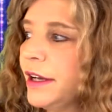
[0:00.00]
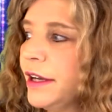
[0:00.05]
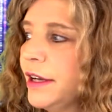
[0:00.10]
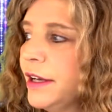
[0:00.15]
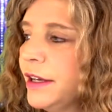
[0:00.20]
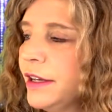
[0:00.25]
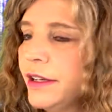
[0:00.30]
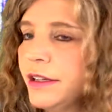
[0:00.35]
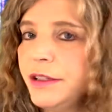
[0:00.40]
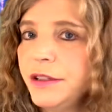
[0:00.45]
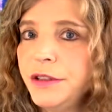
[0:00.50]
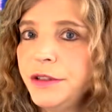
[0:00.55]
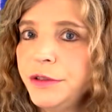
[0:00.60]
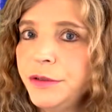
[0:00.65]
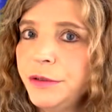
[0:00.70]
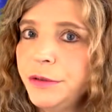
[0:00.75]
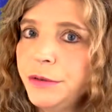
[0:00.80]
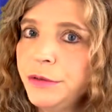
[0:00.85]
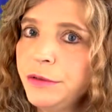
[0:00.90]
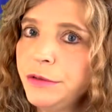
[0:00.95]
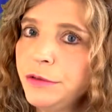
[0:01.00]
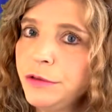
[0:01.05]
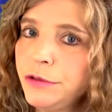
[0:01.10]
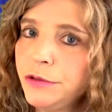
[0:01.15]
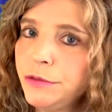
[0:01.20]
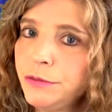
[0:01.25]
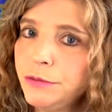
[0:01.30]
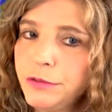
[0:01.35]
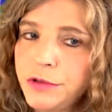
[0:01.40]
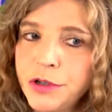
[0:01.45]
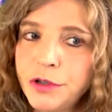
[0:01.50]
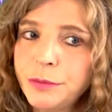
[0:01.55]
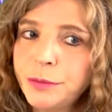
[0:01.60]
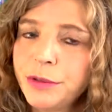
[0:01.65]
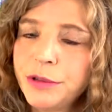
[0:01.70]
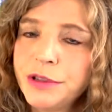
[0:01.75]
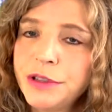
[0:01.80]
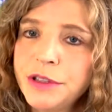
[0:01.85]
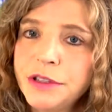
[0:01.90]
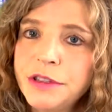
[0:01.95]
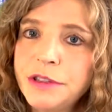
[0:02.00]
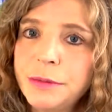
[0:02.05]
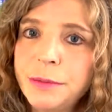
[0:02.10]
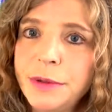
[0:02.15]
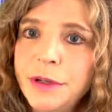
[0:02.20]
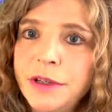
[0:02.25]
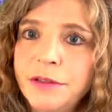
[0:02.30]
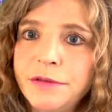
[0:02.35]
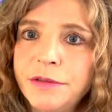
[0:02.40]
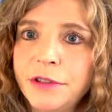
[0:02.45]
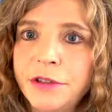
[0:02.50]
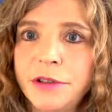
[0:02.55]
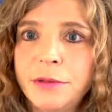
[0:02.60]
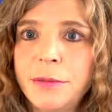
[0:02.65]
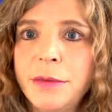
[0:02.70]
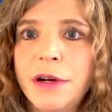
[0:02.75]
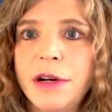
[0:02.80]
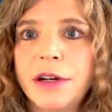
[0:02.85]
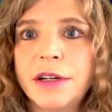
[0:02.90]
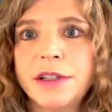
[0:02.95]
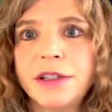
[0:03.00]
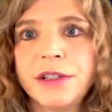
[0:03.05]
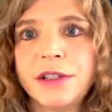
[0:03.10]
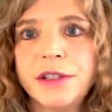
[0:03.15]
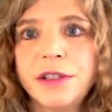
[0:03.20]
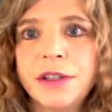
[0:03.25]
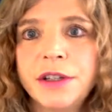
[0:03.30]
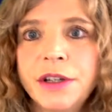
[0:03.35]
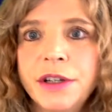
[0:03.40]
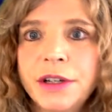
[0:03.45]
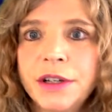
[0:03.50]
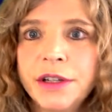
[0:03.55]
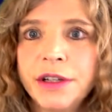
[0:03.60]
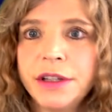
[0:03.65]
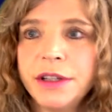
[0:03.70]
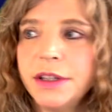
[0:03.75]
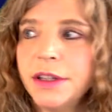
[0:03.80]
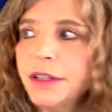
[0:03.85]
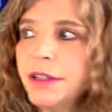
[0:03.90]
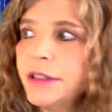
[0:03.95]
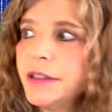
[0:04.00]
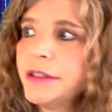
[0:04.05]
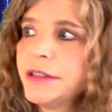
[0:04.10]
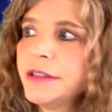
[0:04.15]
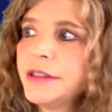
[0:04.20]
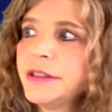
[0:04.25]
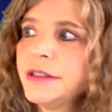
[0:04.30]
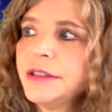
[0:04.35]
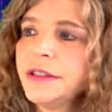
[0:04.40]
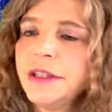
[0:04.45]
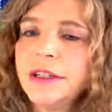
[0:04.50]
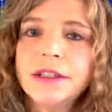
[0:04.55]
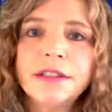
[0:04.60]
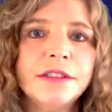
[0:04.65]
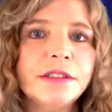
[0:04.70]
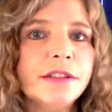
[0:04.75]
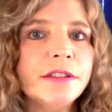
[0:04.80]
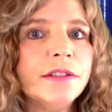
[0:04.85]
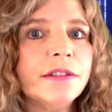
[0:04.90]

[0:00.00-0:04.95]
and you don't participate very much, it's